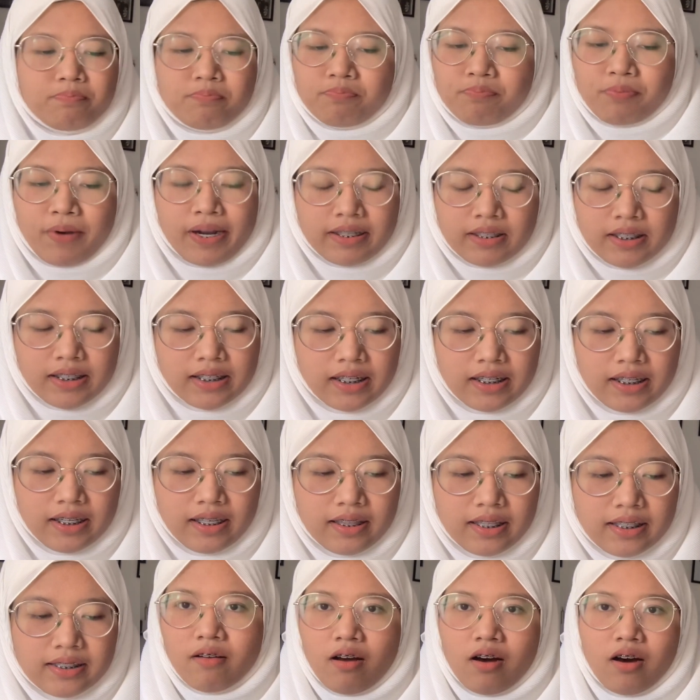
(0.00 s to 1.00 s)
practically
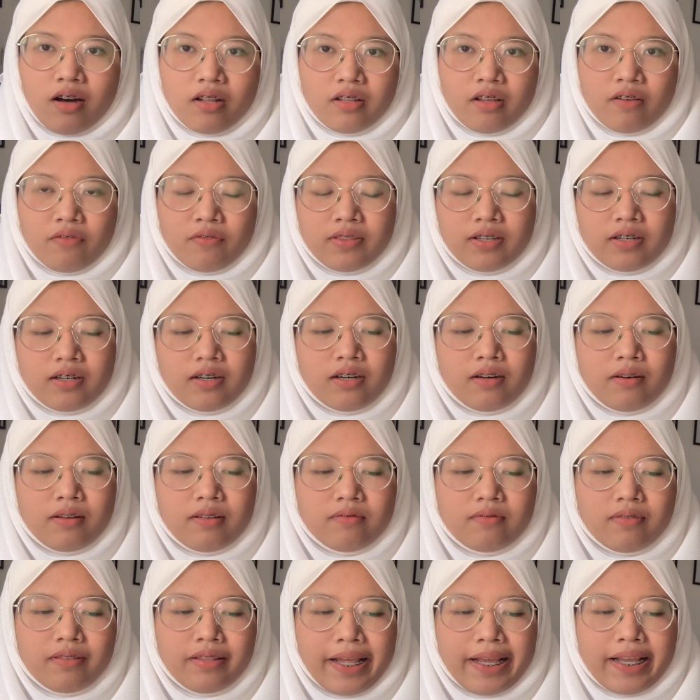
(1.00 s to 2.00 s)
this all of the
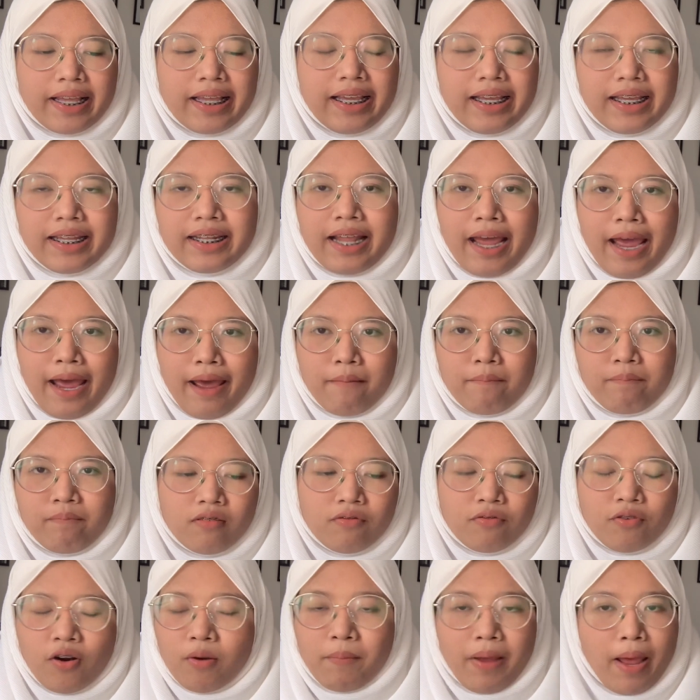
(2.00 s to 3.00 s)
like in-app
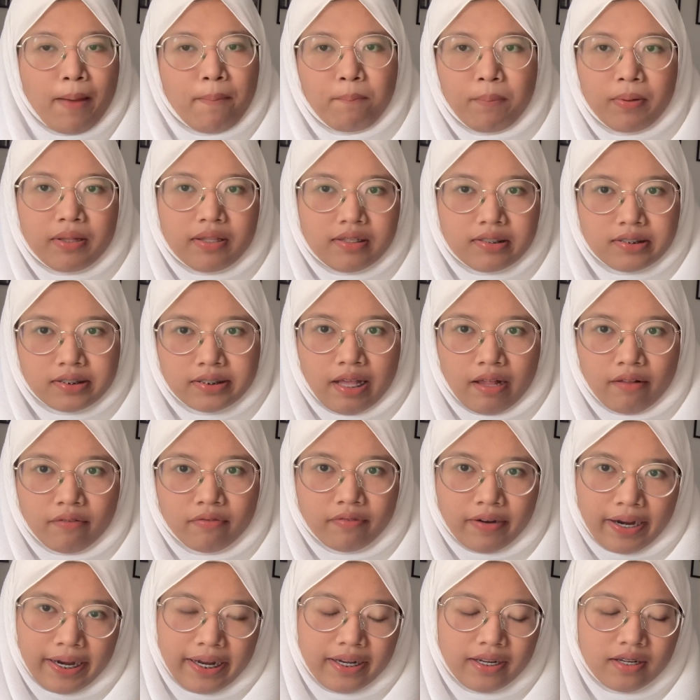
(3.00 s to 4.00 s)
from Apple itself,
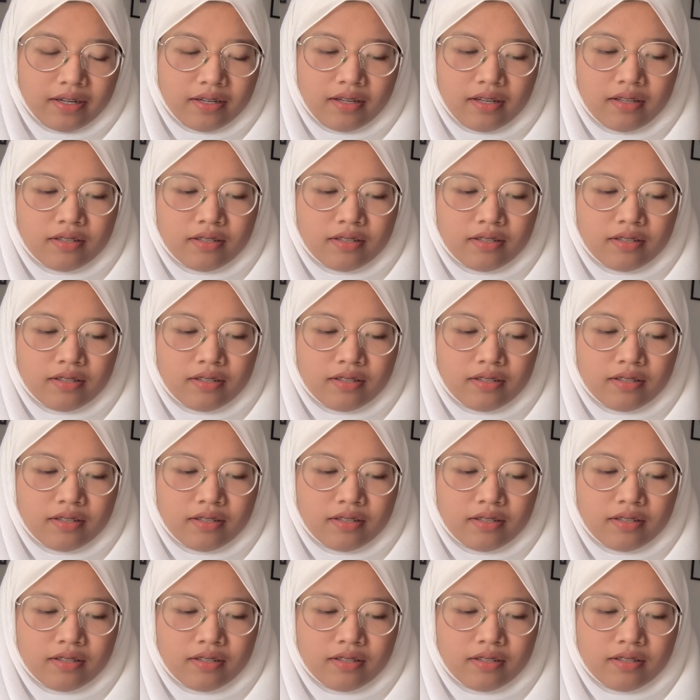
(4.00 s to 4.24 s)
right?